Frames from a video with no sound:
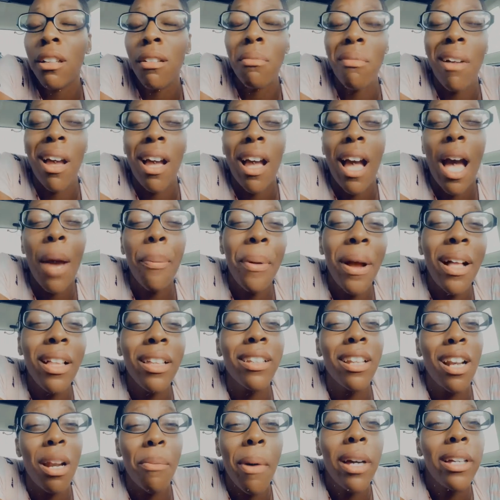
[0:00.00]
I probably
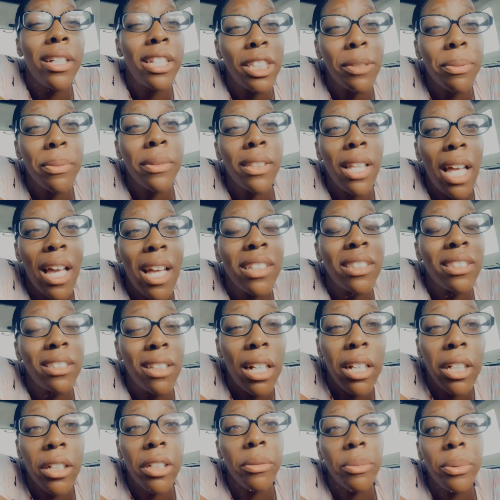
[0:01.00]
get on my husband's last
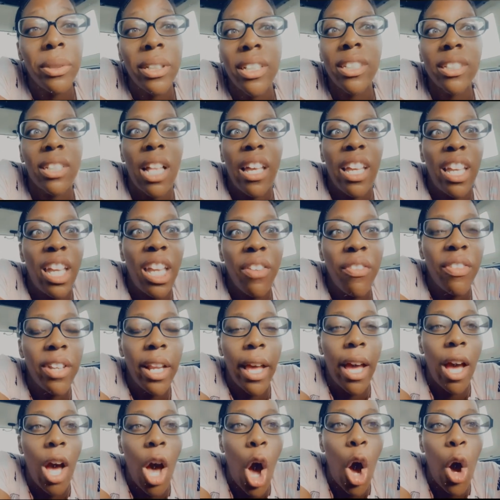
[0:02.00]
nerve, because like even
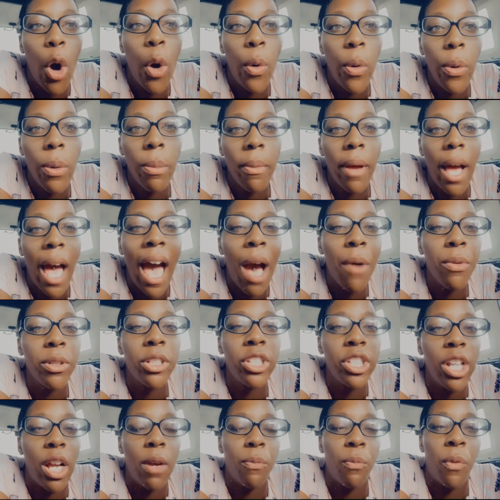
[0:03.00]
at home, I would
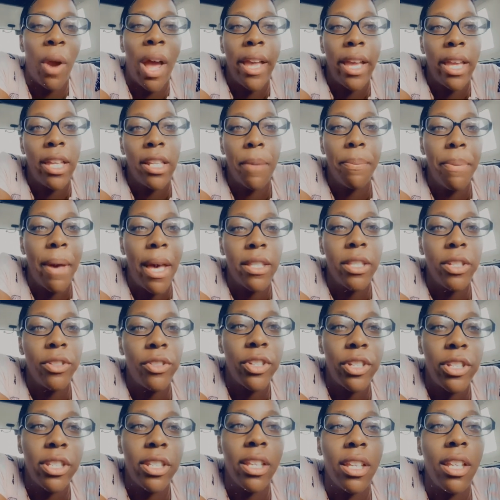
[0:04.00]
jump right in the passenger
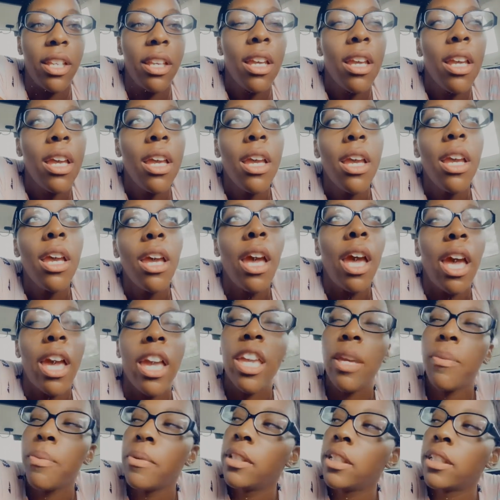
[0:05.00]
seat and
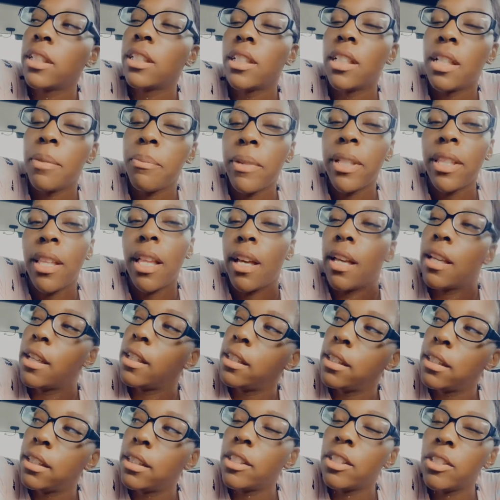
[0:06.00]
he'd be looking at me like,
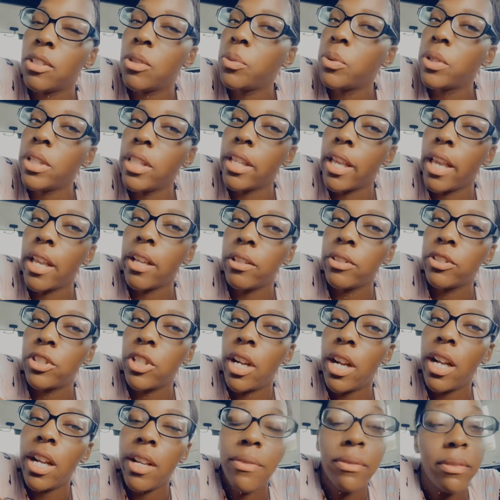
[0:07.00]
you really ain't gonna
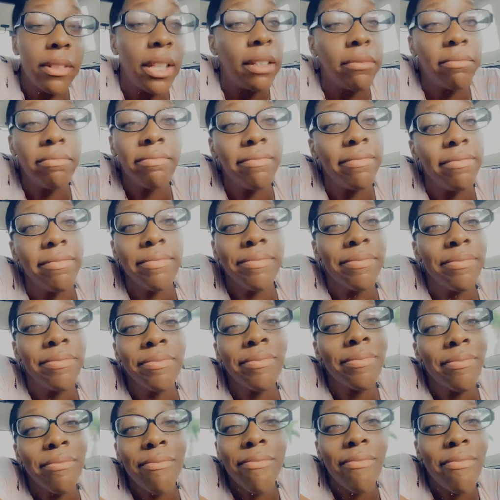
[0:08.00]
drive? I'm
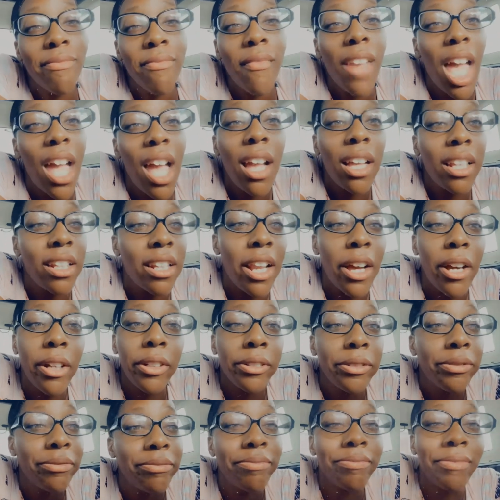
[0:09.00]
like,
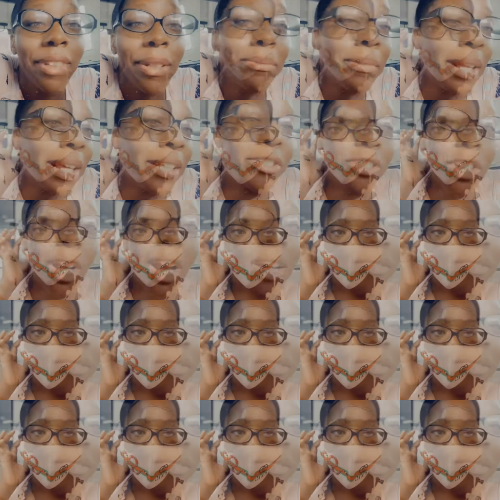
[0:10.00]
no, I'm not driving.